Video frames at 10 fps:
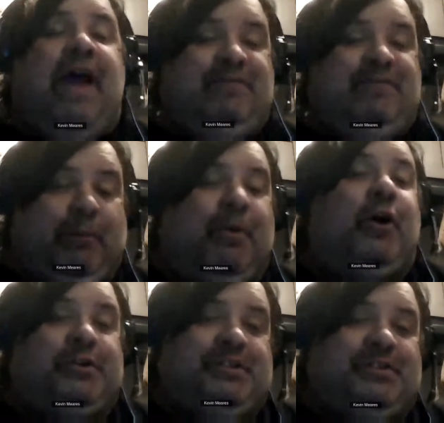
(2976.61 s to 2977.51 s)
private
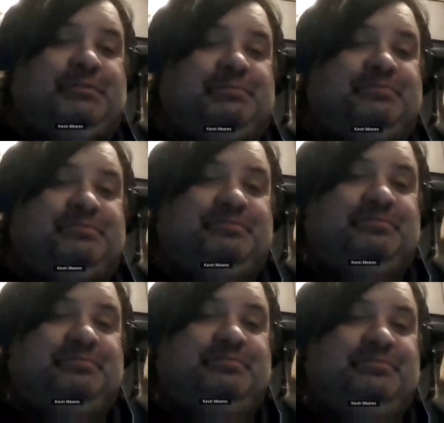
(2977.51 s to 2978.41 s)
parts
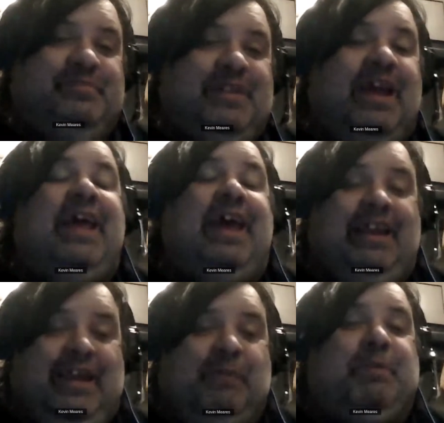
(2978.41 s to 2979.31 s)

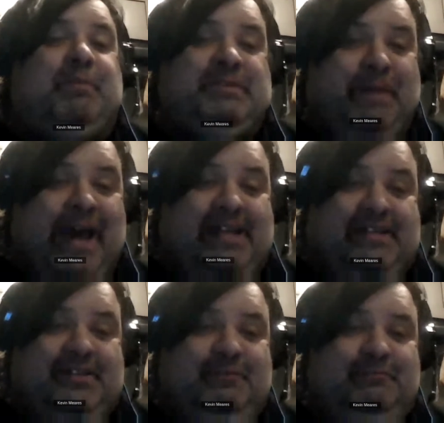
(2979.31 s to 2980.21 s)
and keep them as
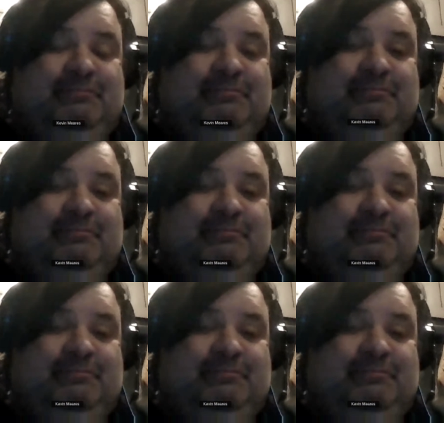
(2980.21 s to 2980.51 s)
pets.